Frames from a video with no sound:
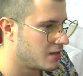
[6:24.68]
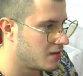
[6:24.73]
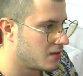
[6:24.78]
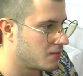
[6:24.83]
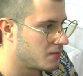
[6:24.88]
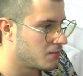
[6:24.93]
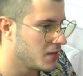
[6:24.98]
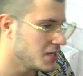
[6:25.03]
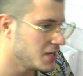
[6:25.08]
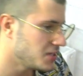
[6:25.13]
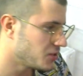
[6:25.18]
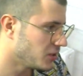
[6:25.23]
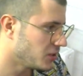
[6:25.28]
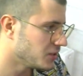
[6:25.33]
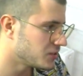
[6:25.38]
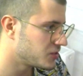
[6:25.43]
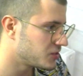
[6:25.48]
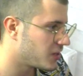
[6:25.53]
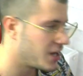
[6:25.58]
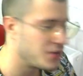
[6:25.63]
But
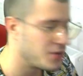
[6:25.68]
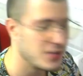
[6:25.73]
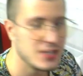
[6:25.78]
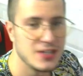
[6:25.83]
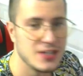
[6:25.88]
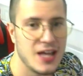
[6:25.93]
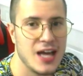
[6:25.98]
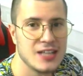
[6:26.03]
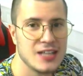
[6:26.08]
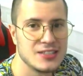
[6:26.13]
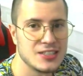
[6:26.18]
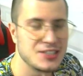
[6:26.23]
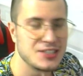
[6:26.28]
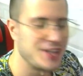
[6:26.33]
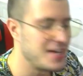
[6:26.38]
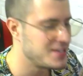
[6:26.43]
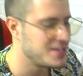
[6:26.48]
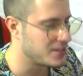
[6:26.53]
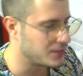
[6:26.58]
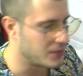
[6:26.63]
also I really like the
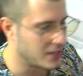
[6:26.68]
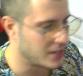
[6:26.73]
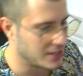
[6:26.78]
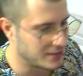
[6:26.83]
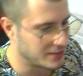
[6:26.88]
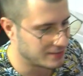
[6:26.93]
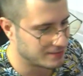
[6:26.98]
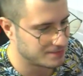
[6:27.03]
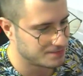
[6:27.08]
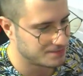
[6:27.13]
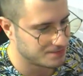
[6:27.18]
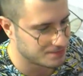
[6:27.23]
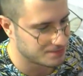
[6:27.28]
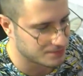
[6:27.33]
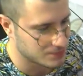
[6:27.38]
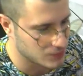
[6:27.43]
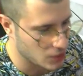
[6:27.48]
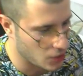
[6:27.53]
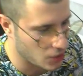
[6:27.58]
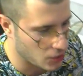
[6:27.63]
classic one.
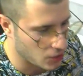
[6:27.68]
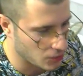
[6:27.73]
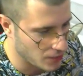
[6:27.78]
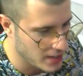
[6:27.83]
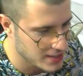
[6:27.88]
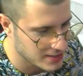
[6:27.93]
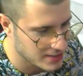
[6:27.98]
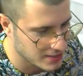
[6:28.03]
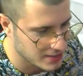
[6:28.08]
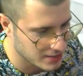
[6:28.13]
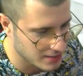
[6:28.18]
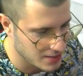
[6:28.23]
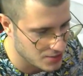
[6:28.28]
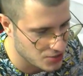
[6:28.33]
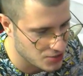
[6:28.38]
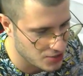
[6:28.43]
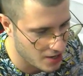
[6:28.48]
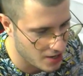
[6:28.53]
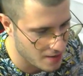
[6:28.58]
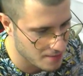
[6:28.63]
Alright,
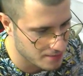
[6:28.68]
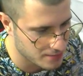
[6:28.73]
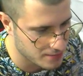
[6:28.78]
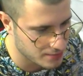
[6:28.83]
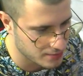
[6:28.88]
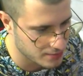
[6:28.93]
let's jump